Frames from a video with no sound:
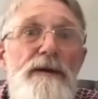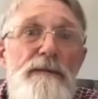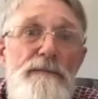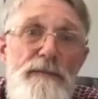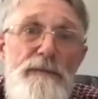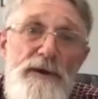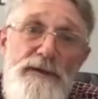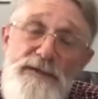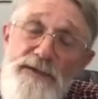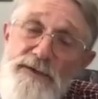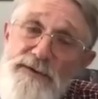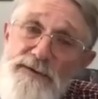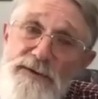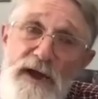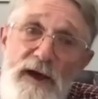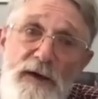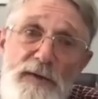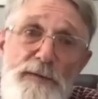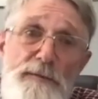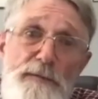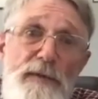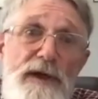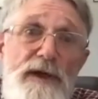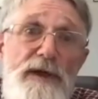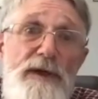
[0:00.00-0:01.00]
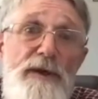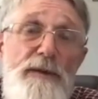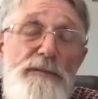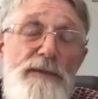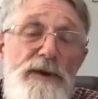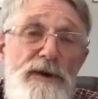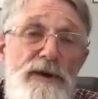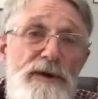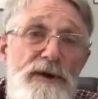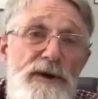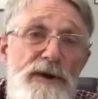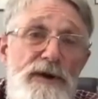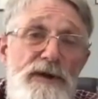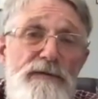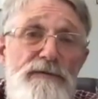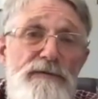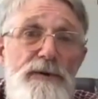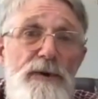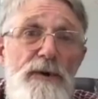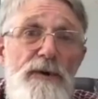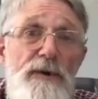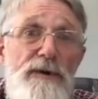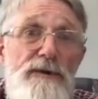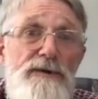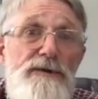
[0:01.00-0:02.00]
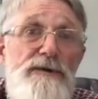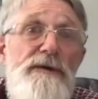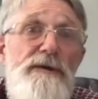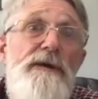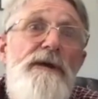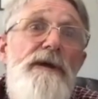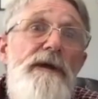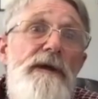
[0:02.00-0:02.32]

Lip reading: but the South Bay community, of course,